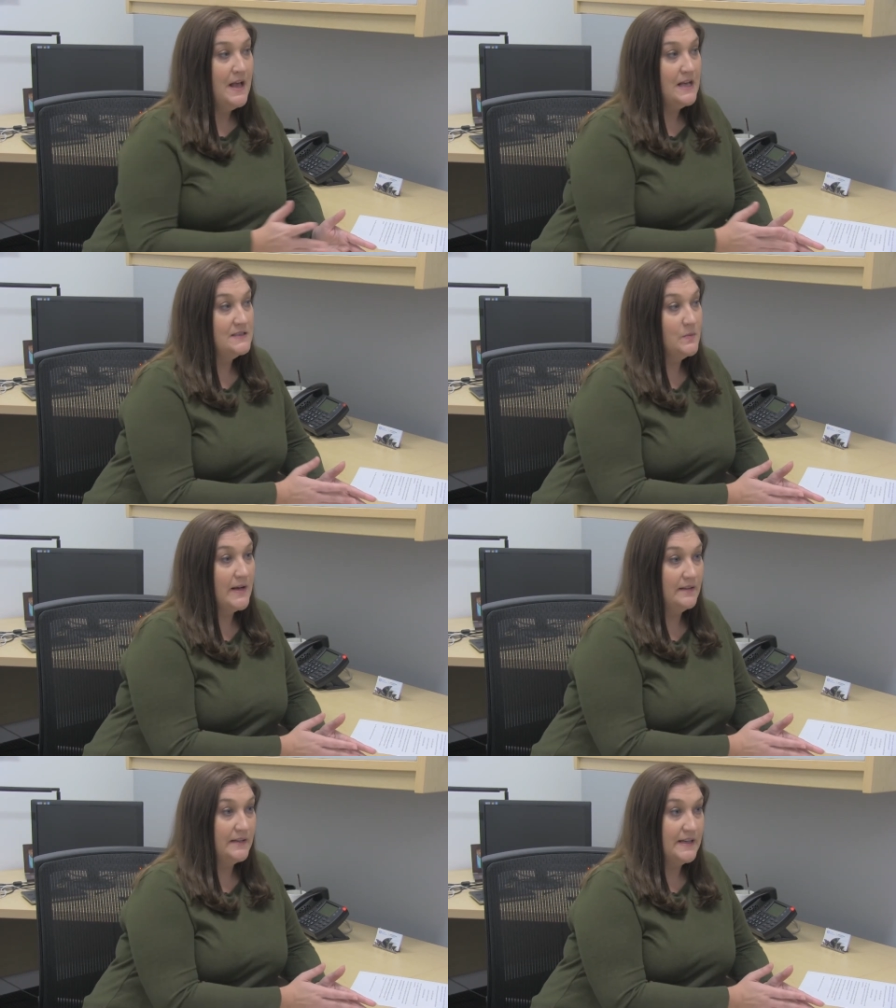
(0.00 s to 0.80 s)
as
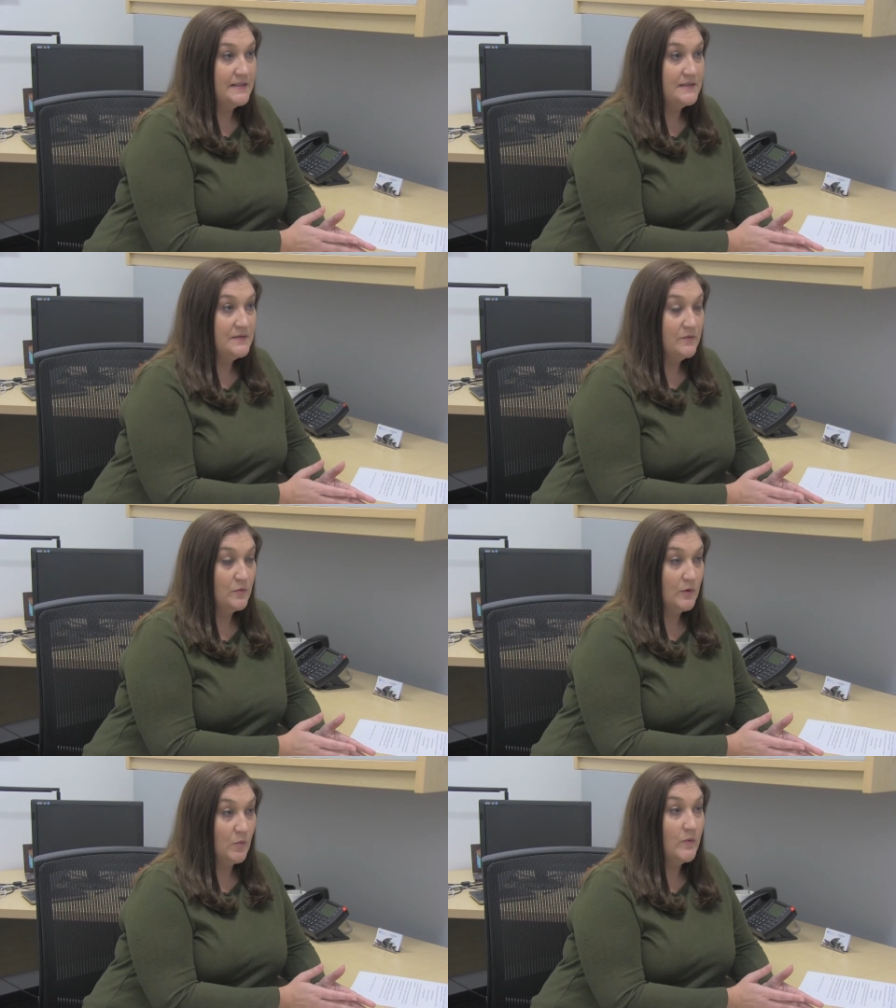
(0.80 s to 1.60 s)
well as
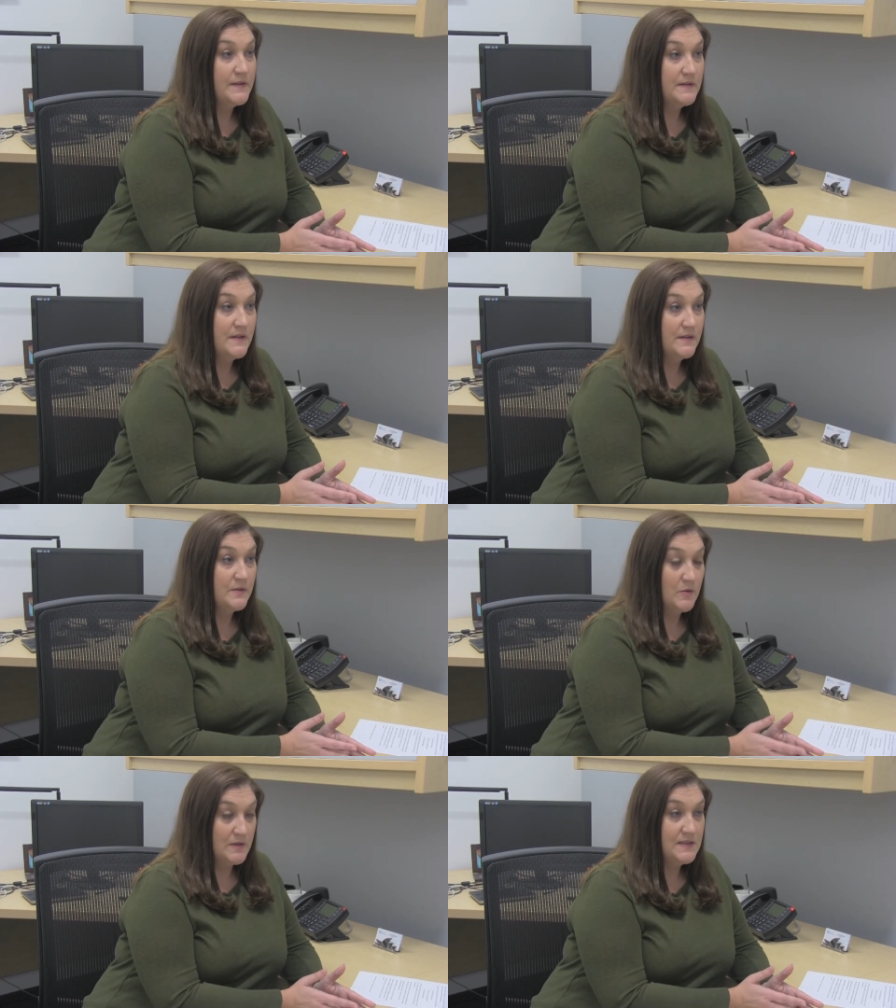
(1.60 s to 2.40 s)
for what
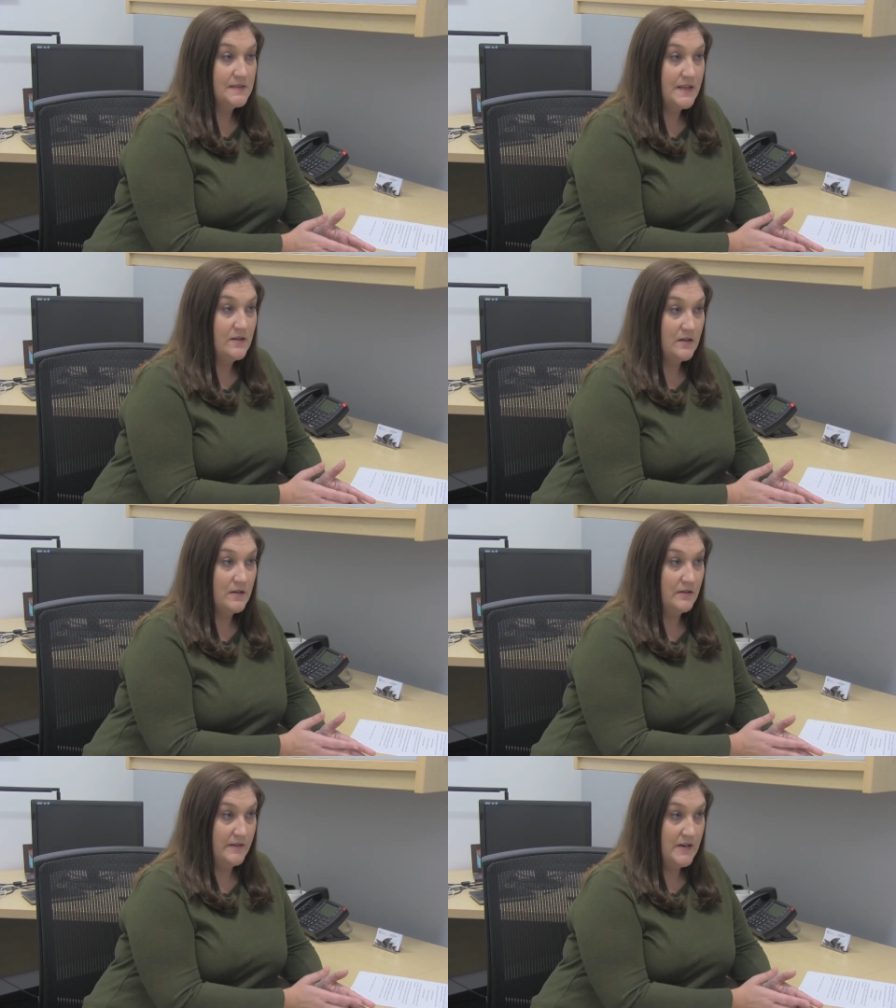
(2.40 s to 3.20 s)
the courses that are
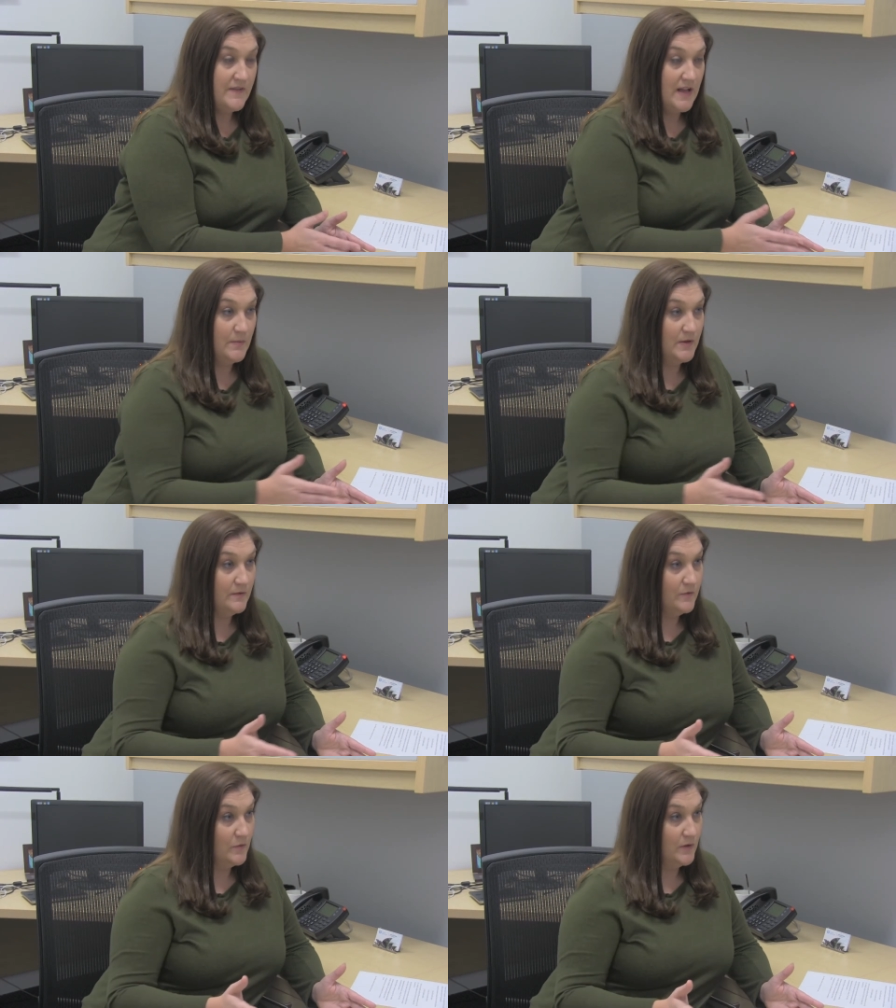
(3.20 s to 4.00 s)
currently available
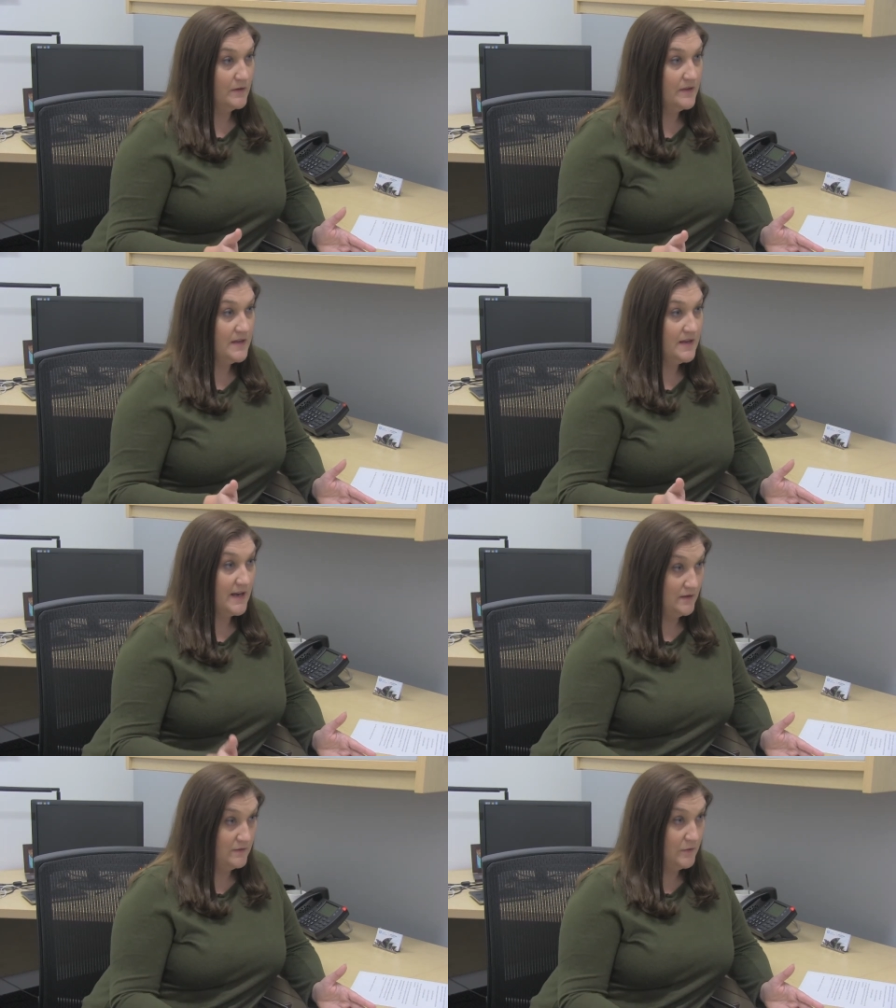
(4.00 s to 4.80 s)
for the
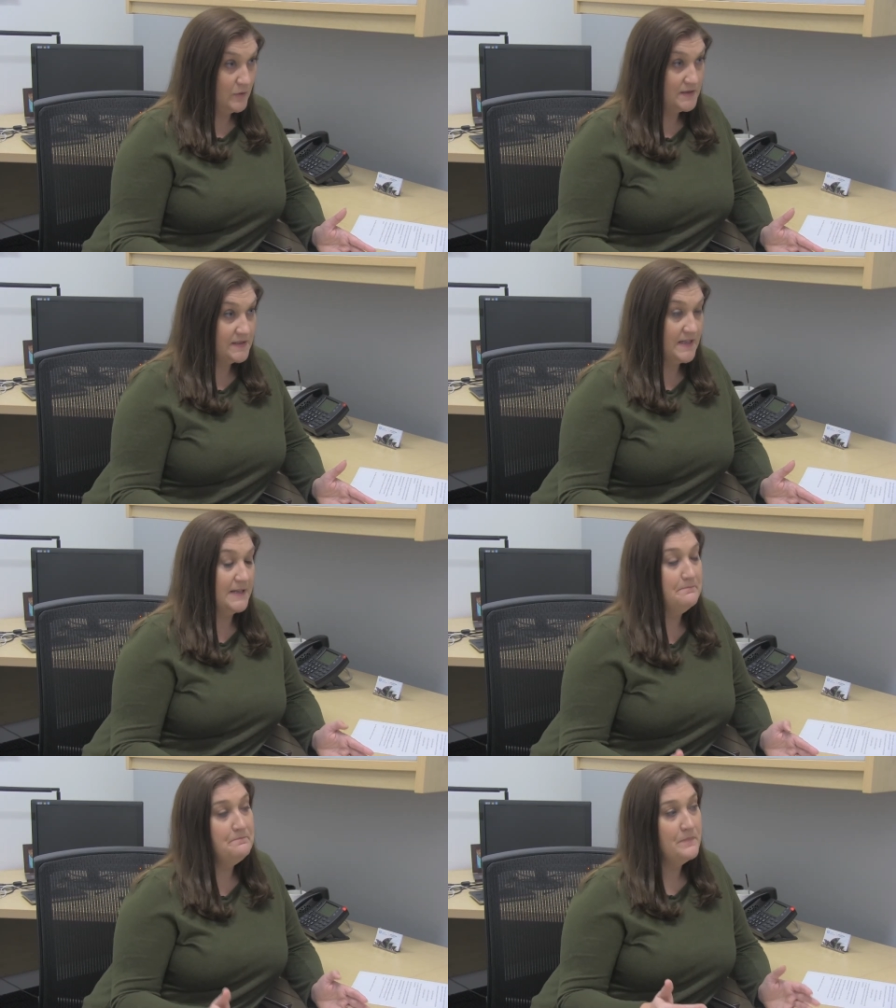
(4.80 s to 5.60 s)
ITIL 4
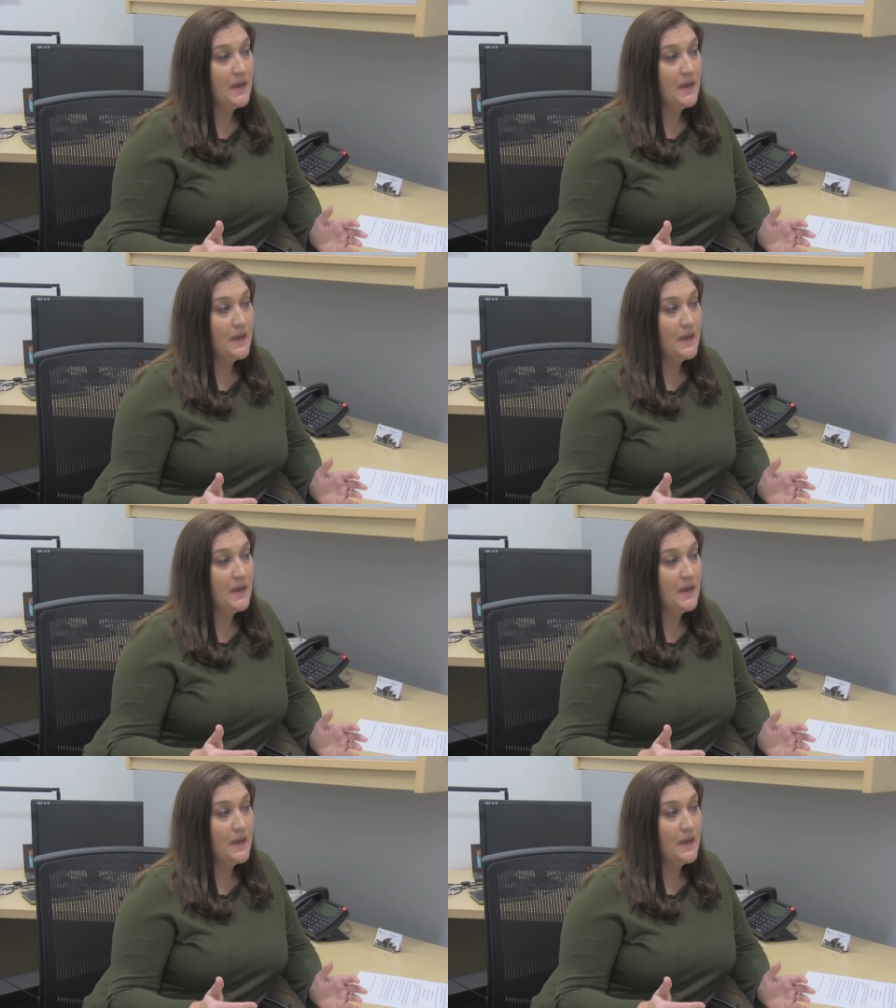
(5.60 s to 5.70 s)
scheme.